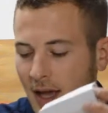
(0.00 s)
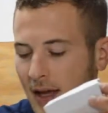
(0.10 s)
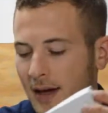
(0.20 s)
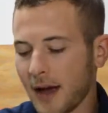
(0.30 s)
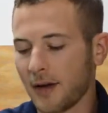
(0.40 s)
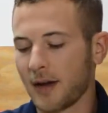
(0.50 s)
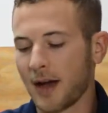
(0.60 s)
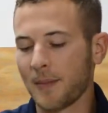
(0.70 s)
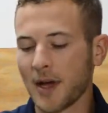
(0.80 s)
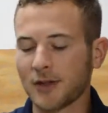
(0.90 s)
Now,
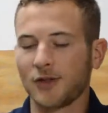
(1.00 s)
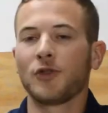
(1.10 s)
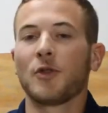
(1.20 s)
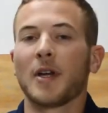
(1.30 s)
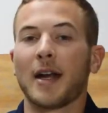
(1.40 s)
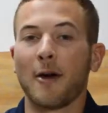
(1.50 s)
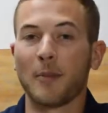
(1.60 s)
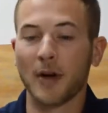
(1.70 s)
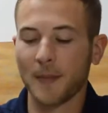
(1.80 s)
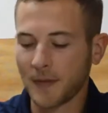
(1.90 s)
I mentioned lumen
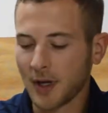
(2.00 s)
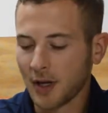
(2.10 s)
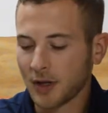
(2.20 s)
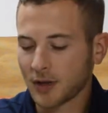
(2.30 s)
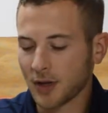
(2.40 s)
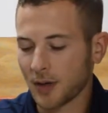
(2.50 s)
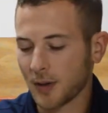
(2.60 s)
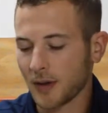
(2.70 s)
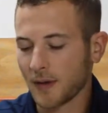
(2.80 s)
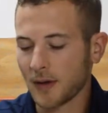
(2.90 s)
output.
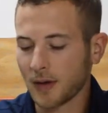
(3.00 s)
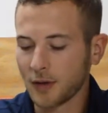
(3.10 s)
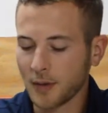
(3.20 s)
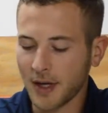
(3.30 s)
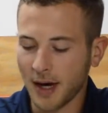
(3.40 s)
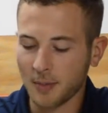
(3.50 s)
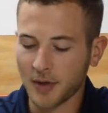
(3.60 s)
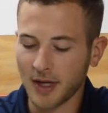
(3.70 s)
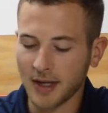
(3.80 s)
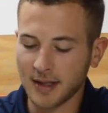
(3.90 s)
So, lumen
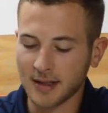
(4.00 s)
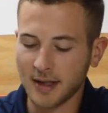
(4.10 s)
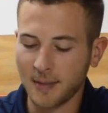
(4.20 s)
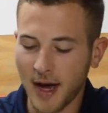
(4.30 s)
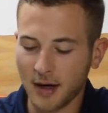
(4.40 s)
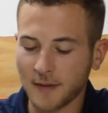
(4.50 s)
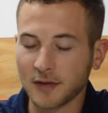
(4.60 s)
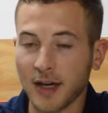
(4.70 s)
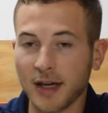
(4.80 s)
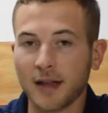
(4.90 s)
output is the amount of
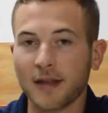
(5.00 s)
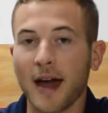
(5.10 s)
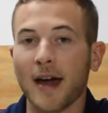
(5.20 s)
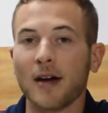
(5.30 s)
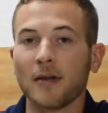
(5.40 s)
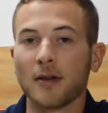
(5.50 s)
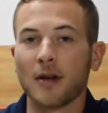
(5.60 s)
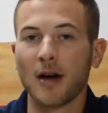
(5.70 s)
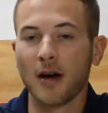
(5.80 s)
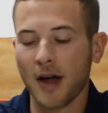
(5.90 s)
light that
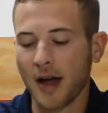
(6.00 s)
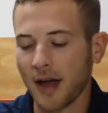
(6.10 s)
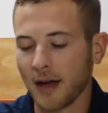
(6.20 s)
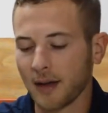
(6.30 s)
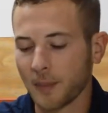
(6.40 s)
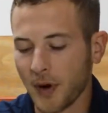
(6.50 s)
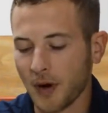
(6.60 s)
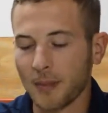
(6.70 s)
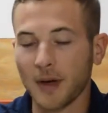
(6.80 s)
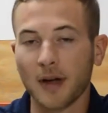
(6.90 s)
a
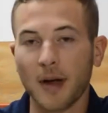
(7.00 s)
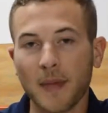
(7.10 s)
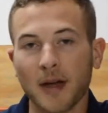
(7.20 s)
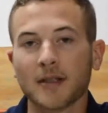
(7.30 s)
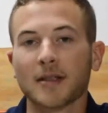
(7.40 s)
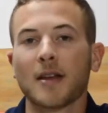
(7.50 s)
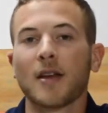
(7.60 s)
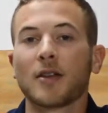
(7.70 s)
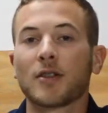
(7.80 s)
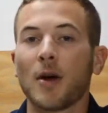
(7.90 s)
bulb emits.
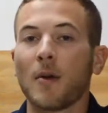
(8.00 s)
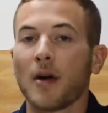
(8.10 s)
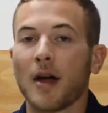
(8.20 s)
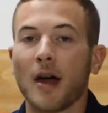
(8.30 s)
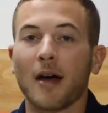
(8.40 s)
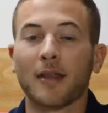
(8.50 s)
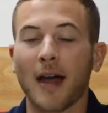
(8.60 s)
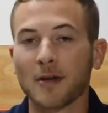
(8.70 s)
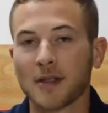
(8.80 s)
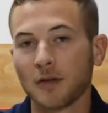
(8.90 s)
So, a
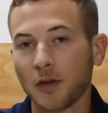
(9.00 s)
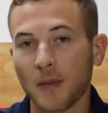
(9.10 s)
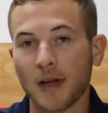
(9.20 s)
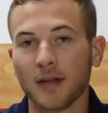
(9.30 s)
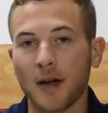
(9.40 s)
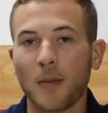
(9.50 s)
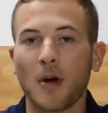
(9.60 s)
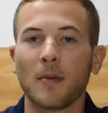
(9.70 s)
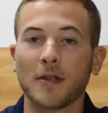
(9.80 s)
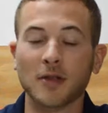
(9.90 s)
1,000 lumen light
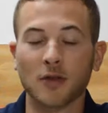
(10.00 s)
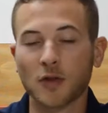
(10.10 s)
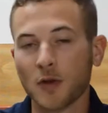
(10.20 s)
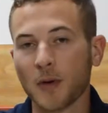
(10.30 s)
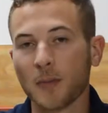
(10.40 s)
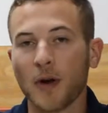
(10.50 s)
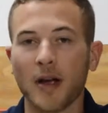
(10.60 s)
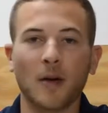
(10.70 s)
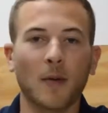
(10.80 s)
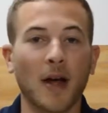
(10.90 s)
bulb is super
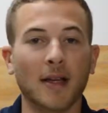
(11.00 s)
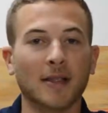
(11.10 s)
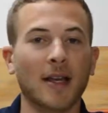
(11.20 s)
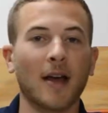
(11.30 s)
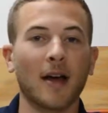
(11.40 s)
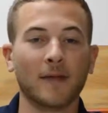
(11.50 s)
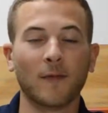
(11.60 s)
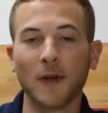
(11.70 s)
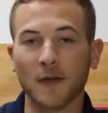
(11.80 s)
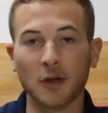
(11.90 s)
bright, whereas a
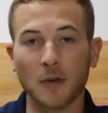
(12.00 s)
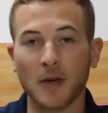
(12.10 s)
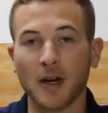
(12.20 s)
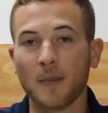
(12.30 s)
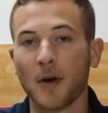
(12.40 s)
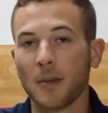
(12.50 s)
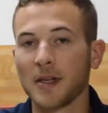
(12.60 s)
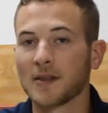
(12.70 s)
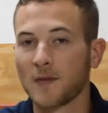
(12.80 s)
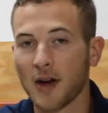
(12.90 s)
50 lumen light bulb
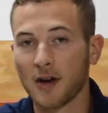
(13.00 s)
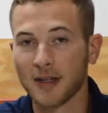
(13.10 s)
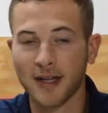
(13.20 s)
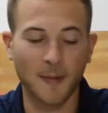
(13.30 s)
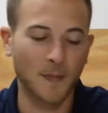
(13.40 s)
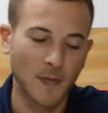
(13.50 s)
is very dim.